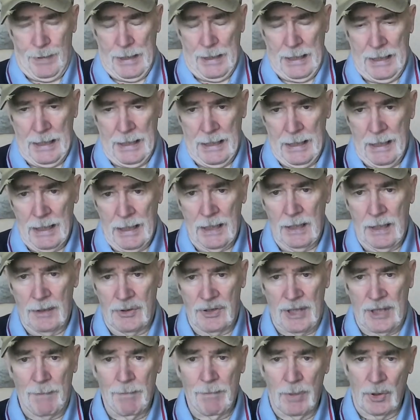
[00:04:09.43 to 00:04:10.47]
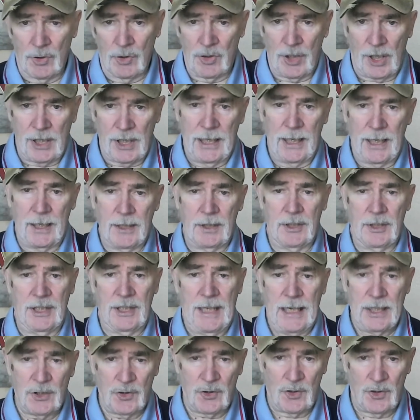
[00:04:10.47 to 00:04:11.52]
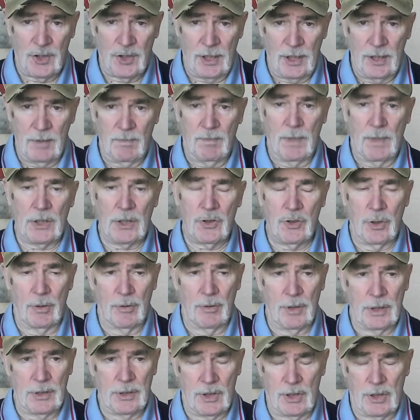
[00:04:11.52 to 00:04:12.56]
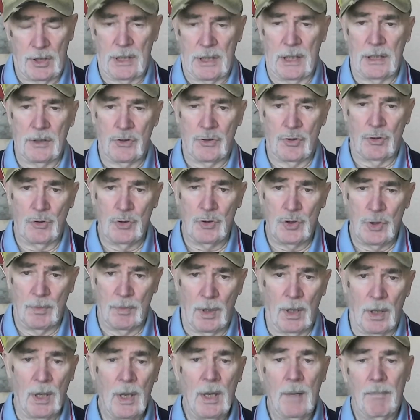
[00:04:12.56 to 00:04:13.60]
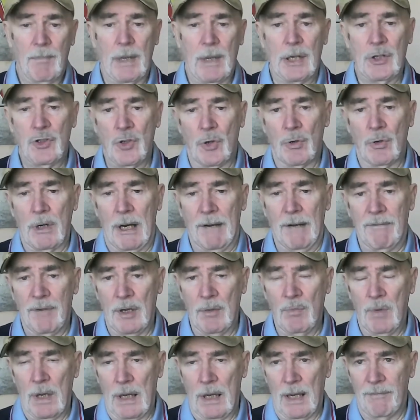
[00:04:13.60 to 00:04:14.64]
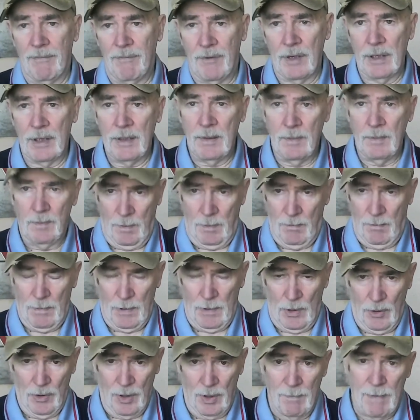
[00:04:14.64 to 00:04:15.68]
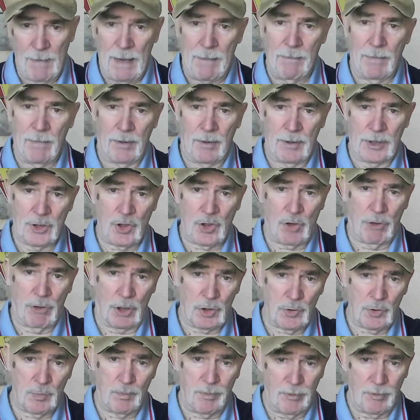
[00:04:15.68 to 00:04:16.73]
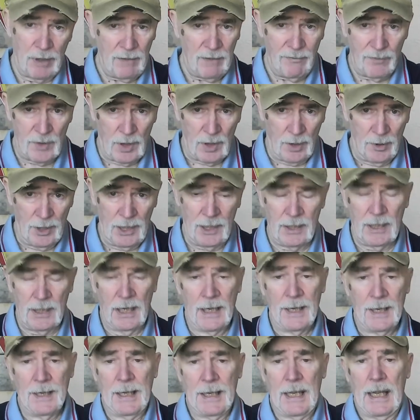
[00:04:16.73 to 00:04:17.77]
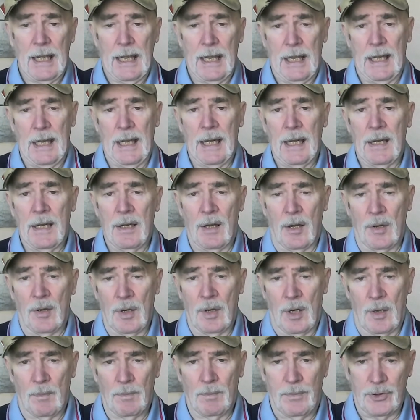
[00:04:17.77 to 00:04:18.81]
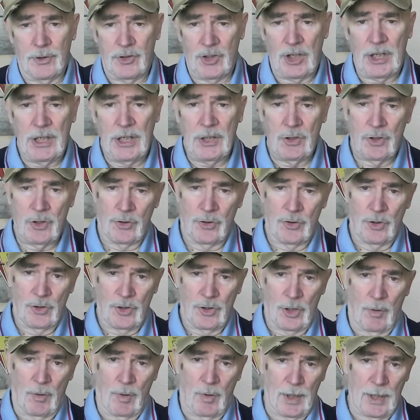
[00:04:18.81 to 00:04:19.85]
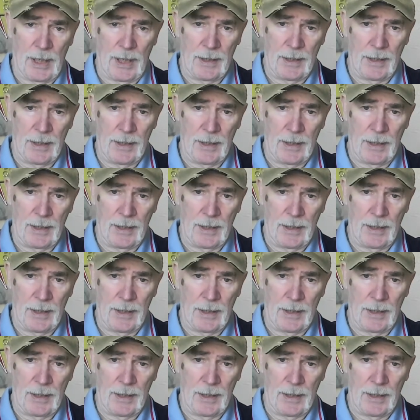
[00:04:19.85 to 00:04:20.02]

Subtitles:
Assembles the kit, tests it, make sure it's suitable, make sure every other member is cross-briefed on it, on procedures and so on.